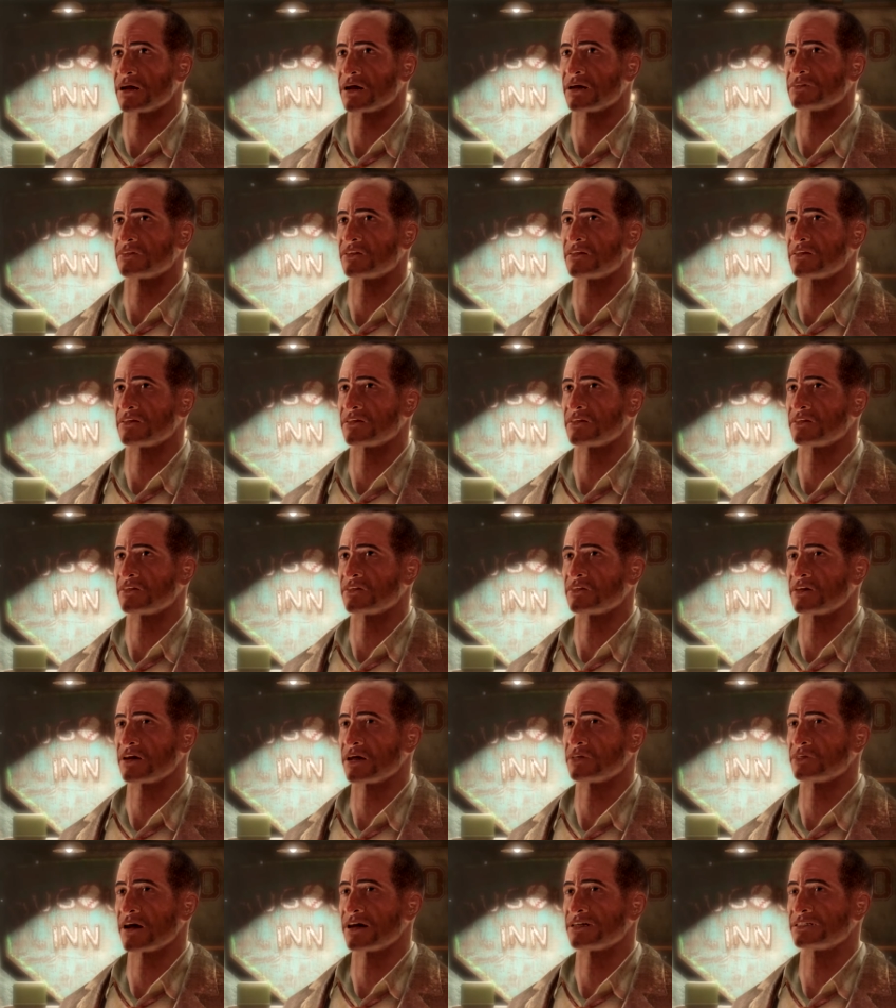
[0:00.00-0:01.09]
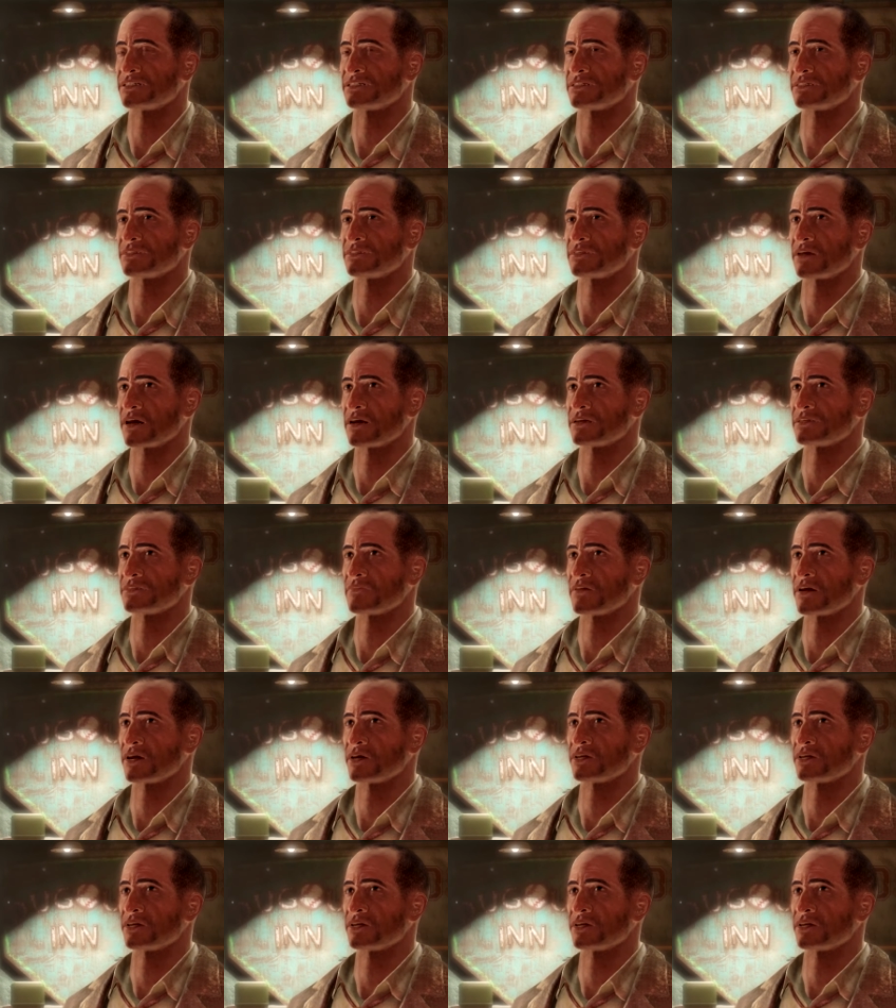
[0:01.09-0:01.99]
And then they just dragged him